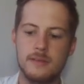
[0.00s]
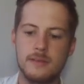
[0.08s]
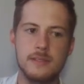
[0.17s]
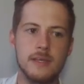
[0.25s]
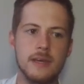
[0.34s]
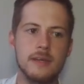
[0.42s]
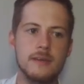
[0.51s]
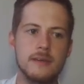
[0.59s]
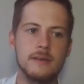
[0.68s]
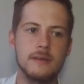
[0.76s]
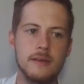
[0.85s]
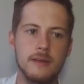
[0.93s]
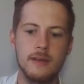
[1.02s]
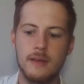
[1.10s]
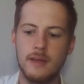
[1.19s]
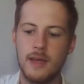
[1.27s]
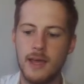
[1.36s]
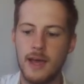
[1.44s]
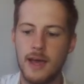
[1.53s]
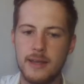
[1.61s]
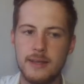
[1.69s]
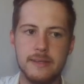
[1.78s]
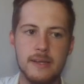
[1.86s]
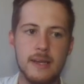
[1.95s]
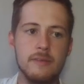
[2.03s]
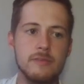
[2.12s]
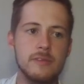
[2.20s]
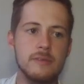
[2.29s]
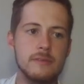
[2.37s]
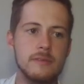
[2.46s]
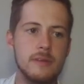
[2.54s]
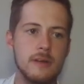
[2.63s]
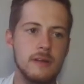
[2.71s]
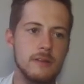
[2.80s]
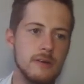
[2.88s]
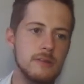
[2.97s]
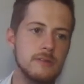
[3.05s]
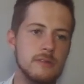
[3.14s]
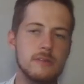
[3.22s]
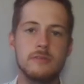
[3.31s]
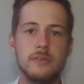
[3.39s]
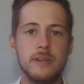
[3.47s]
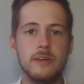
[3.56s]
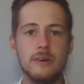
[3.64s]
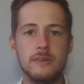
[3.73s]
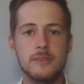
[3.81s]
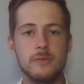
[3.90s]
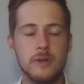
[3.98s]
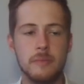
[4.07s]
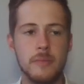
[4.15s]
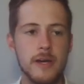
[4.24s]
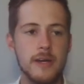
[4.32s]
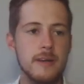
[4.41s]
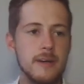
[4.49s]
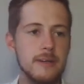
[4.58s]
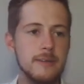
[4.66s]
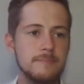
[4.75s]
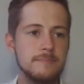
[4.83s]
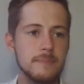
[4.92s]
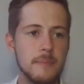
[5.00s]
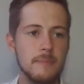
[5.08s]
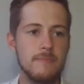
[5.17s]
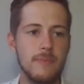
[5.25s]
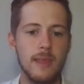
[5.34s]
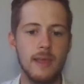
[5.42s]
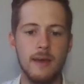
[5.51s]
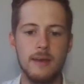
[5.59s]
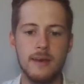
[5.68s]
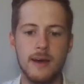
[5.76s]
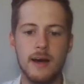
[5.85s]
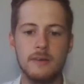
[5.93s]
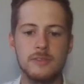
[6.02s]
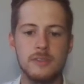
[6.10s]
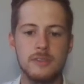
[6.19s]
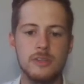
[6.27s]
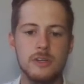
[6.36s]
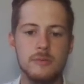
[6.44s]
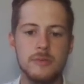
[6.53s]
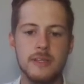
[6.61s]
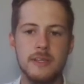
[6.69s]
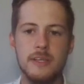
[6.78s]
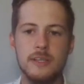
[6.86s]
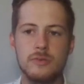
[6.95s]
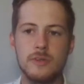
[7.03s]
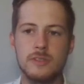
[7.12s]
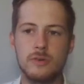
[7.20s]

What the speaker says: 10, 11. Those are the 3 nodes I want to make now. Now I have to determine each one's